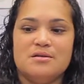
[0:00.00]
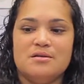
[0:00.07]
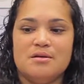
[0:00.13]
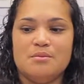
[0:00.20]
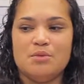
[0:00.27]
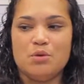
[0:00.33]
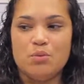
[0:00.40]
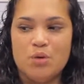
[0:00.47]

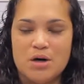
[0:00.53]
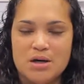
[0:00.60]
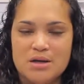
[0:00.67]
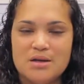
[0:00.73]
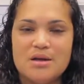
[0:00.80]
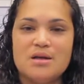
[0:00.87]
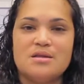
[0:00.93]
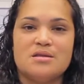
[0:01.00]
Number
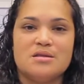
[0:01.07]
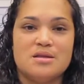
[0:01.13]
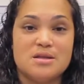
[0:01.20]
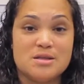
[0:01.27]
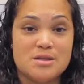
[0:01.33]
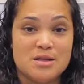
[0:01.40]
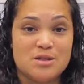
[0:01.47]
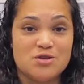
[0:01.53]
one,
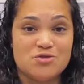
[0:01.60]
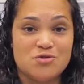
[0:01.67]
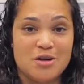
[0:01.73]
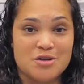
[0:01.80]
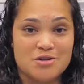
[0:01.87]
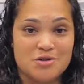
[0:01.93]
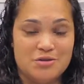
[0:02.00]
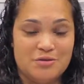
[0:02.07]
this
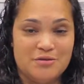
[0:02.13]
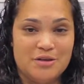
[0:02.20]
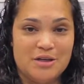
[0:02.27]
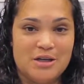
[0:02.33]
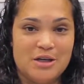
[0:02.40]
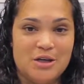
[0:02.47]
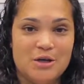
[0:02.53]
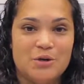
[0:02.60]
instructional
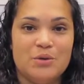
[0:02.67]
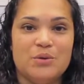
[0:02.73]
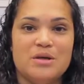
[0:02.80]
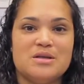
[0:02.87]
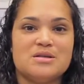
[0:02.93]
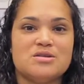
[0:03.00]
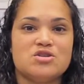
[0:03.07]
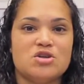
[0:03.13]
video
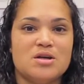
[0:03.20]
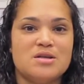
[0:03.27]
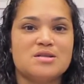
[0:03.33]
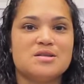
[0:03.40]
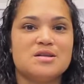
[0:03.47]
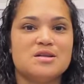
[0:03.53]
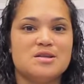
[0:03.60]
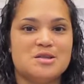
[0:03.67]
is
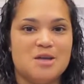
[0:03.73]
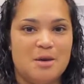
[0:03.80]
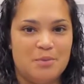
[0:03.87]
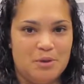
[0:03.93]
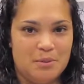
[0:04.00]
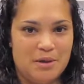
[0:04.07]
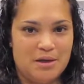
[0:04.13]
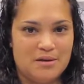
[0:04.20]
just a
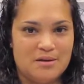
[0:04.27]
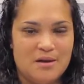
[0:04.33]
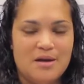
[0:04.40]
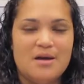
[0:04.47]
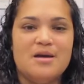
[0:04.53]
supplement.